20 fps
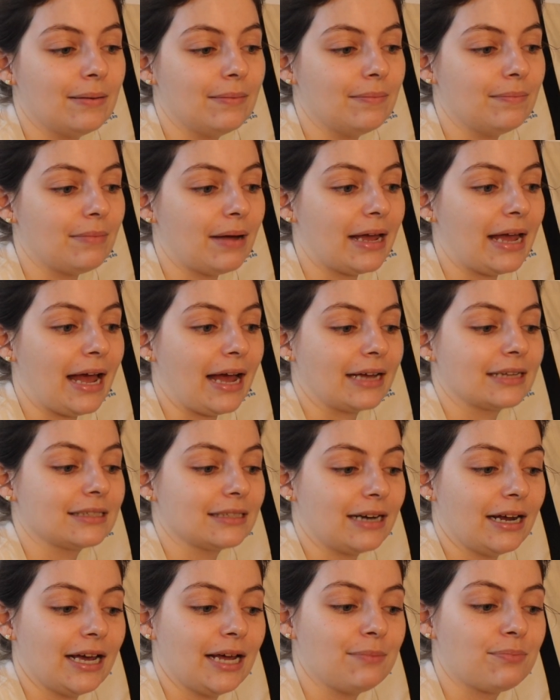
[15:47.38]
My ex
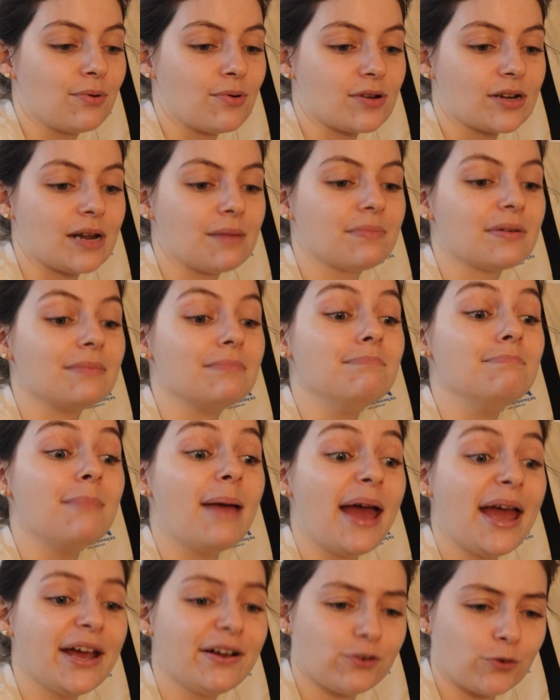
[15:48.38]
and I had broken up in
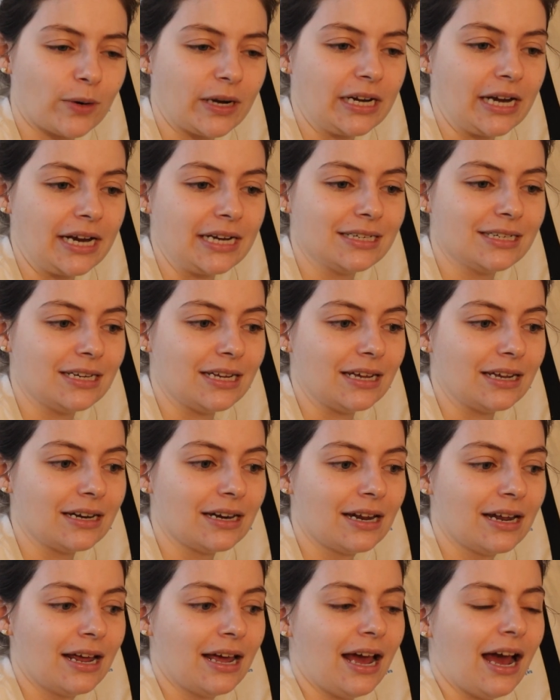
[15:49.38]
May of 2019
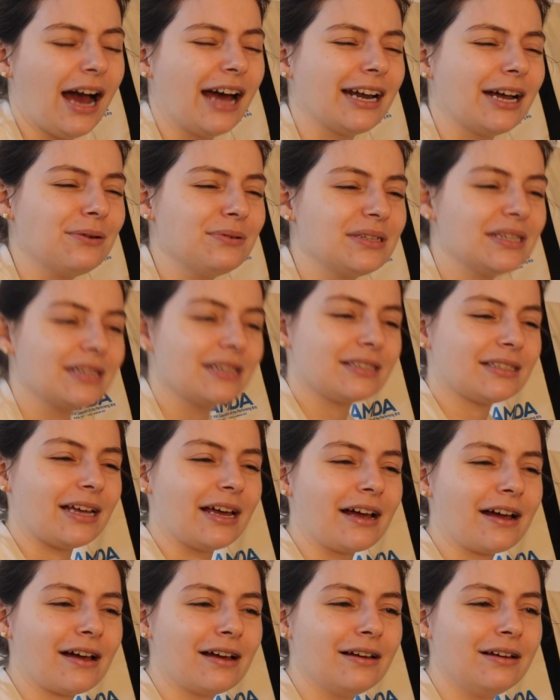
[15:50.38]
and I was in this
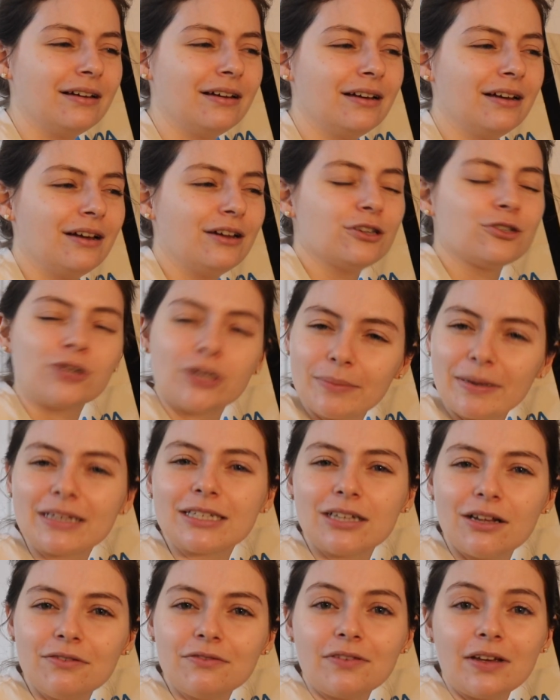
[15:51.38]
like treat
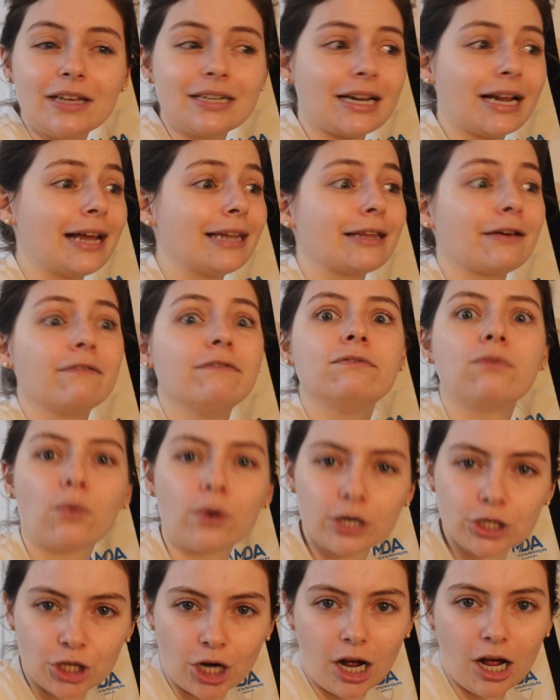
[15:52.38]
myself phase. I had like
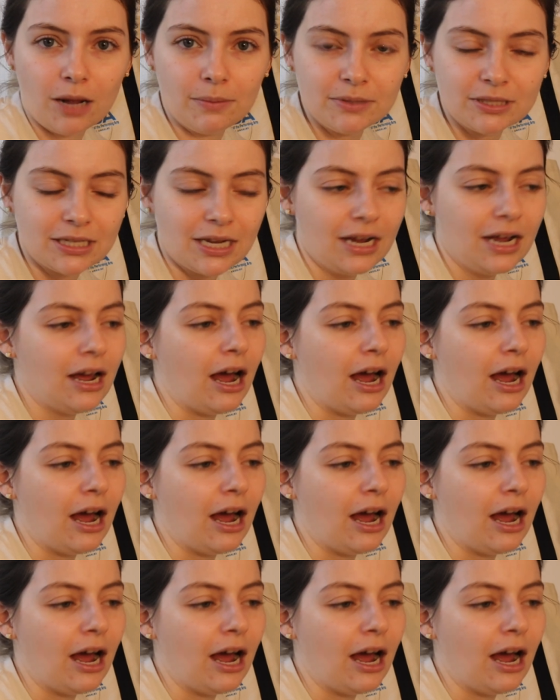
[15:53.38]
4 jobs.